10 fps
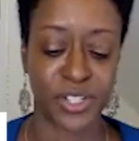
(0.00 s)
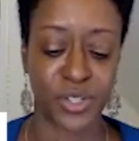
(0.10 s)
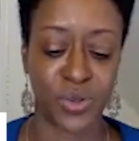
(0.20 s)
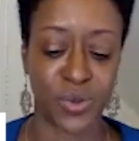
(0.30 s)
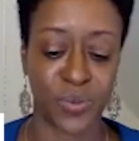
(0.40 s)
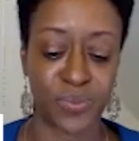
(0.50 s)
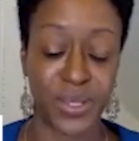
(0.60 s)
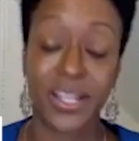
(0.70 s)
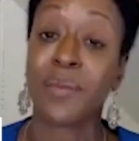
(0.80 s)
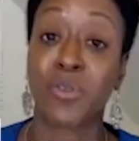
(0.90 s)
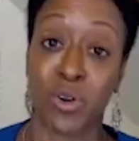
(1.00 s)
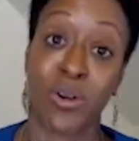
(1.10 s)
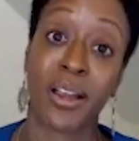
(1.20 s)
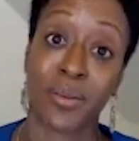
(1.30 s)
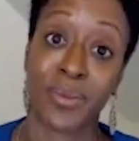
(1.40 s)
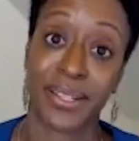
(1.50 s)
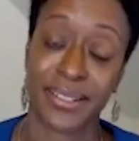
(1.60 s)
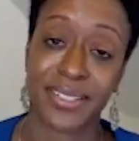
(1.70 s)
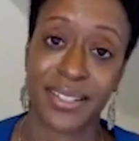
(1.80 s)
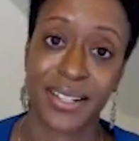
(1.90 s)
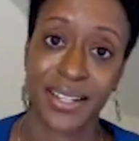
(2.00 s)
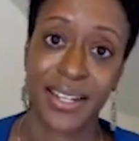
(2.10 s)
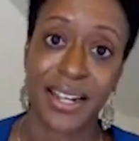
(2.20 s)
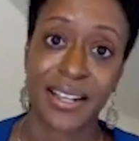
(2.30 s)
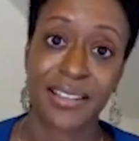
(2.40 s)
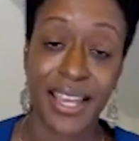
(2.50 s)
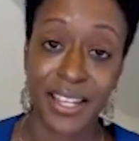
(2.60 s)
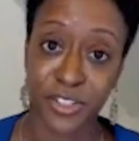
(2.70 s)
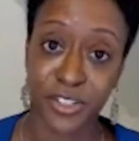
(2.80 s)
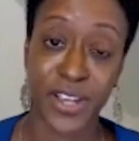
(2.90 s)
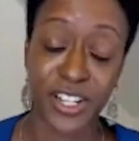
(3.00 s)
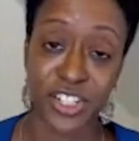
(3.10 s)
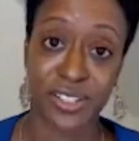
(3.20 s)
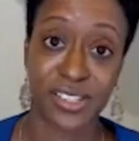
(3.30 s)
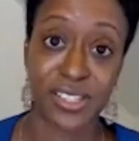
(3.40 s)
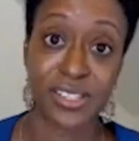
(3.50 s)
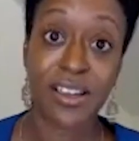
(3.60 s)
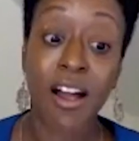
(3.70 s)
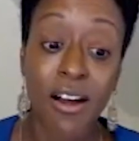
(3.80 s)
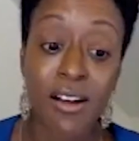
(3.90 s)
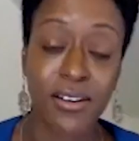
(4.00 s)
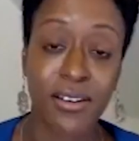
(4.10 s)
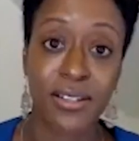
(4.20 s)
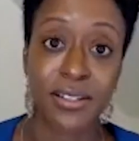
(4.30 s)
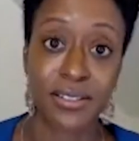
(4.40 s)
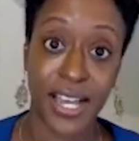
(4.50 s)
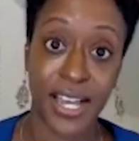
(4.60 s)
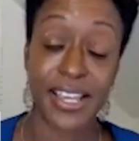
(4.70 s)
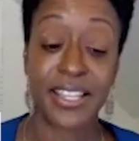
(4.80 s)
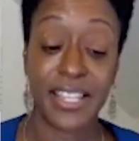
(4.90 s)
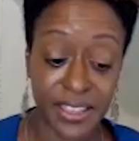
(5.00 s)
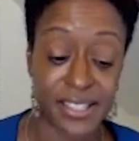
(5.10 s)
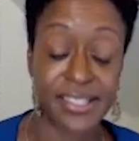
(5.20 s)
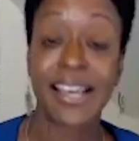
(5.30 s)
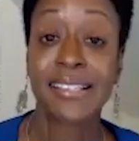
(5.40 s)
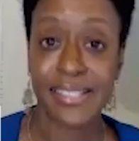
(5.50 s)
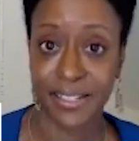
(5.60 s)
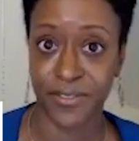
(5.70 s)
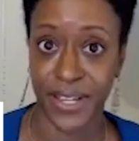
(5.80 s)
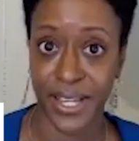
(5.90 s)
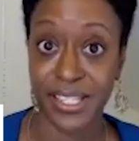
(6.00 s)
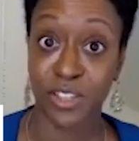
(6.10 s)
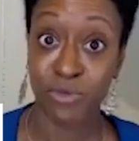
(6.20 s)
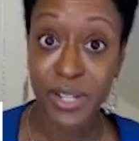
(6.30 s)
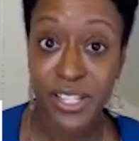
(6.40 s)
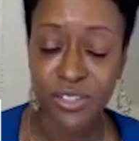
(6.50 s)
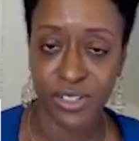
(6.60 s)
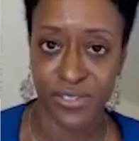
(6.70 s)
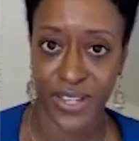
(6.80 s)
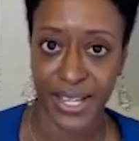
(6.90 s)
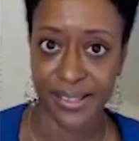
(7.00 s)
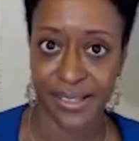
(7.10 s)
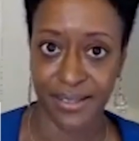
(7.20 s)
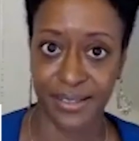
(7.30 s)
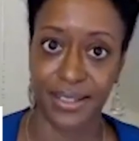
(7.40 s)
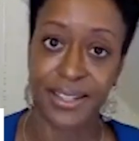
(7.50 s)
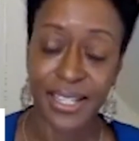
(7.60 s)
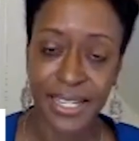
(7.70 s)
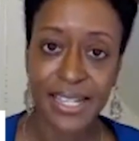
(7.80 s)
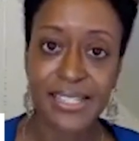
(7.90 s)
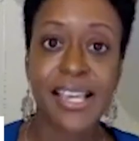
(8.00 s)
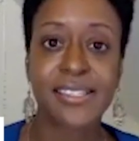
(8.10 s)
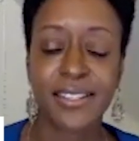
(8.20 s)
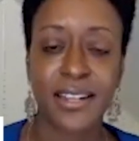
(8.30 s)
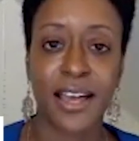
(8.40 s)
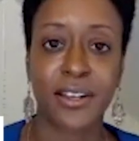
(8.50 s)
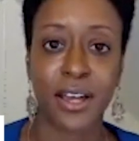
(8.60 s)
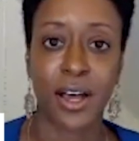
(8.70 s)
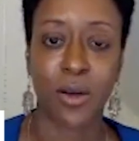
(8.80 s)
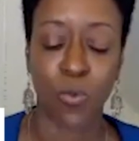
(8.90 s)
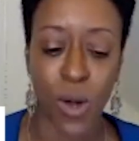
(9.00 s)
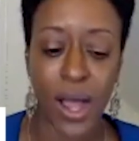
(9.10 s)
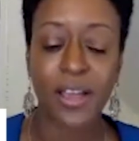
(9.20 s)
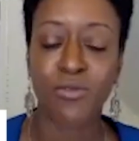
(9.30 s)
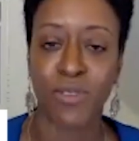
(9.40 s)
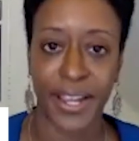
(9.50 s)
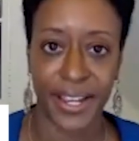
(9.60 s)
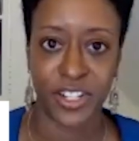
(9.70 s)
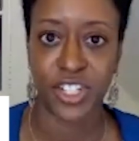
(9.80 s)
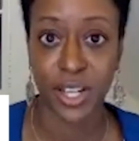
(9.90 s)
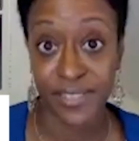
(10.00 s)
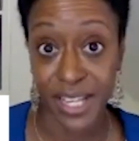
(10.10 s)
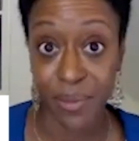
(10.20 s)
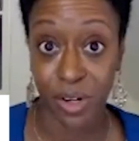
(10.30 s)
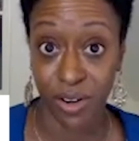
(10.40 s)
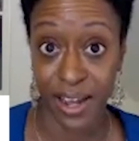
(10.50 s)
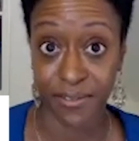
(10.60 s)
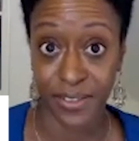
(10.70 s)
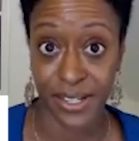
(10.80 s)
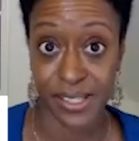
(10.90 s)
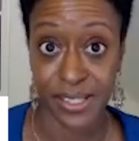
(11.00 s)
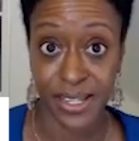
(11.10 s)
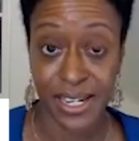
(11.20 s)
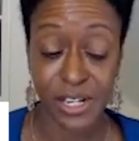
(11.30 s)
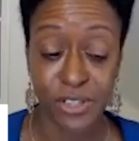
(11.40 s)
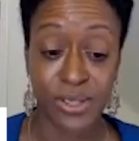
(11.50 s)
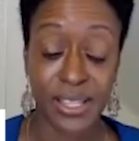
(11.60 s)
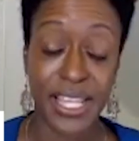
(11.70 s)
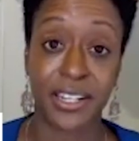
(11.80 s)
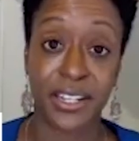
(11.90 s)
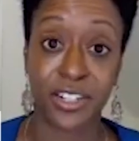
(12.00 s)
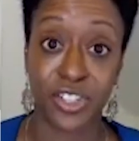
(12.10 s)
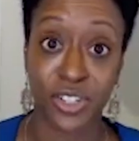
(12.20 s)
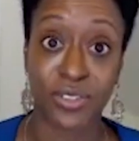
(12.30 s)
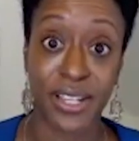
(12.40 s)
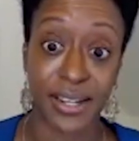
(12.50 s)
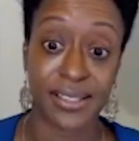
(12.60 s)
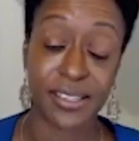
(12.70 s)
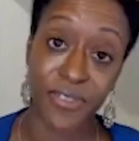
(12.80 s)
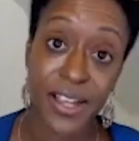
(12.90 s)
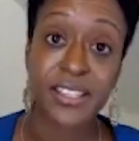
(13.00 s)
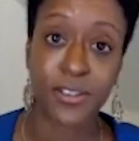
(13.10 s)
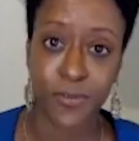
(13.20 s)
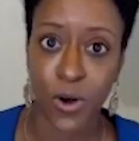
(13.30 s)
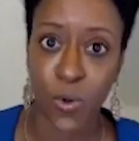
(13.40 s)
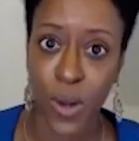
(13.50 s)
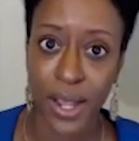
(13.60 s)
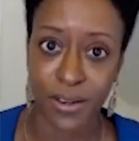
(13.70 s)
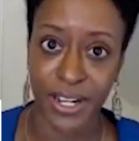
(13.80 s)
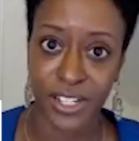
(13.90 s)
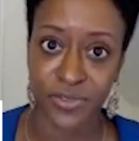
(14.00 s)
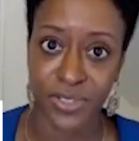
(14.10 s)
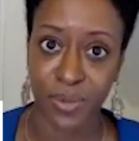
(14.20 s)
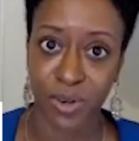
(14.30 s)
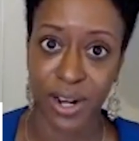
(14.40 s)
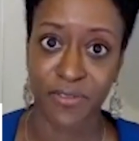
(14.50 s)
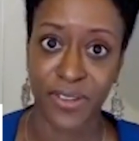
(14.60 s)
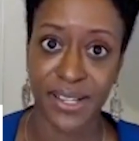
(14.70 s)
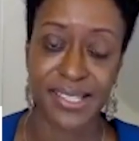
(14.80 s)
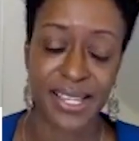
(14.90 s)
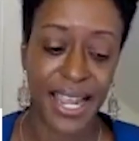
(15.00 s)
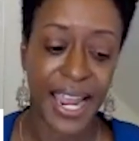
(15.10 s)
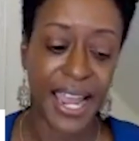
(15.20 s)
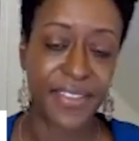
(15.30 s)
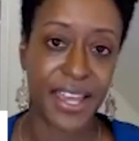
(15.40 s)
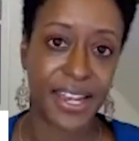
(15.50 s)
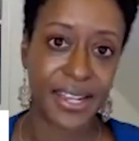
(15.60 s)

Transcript: to become a requirement, that interventions are in the testing phase, in the research phase, tested on a wide range of demographics so that they can ensure that it's effective for a wide range of demographics. And that,